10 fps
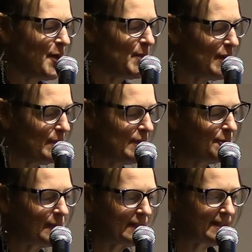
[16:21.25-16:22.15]
Maybe you
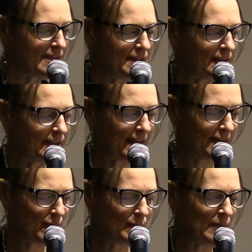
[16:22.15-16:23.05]
could sing Let
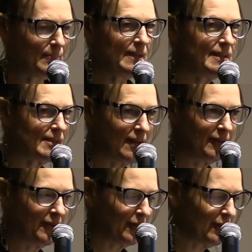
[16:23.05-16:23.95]
There Be Peace
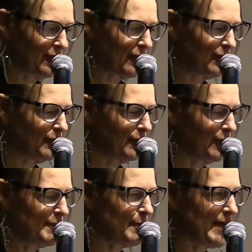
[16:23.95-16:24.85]
on Earth
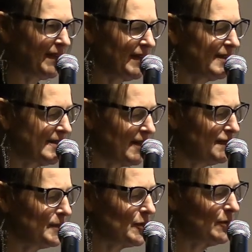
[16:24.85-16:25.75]
from the Methodist
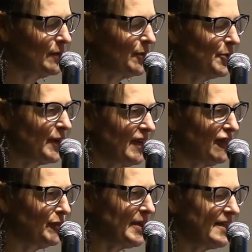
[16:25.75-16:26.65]
hymnal or
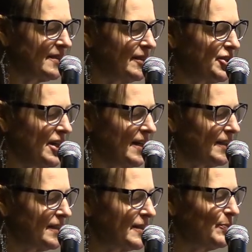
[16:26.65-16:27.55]
Give Peace a
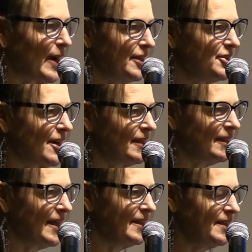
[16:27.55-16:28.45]
Chance by John
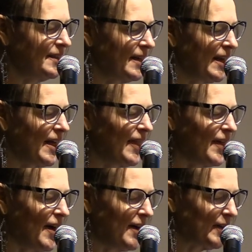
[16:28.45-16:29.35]
Lennon, the
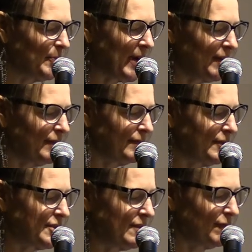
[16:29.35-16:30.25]
a cappella
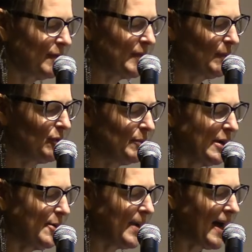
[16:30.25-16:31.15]
version from the
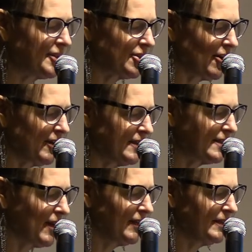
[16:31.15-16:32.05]
Blueberry Patch
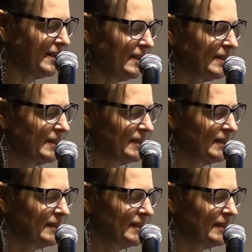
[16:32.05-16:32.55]
Artist Colony.